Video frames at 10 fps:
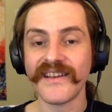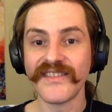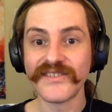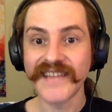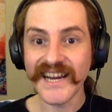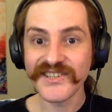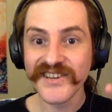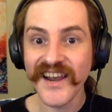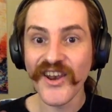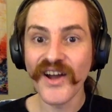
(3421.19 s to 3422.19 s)
There's actually
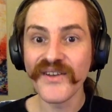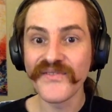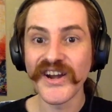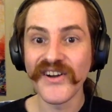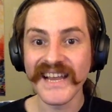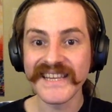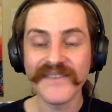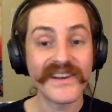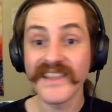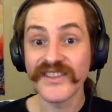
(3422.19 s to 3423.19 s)
a lot of neural
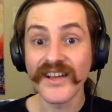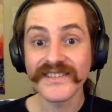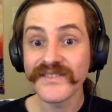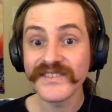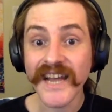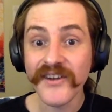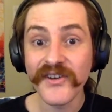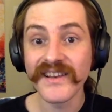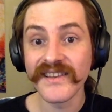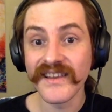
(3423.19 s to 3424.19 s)
activity that doesn't generate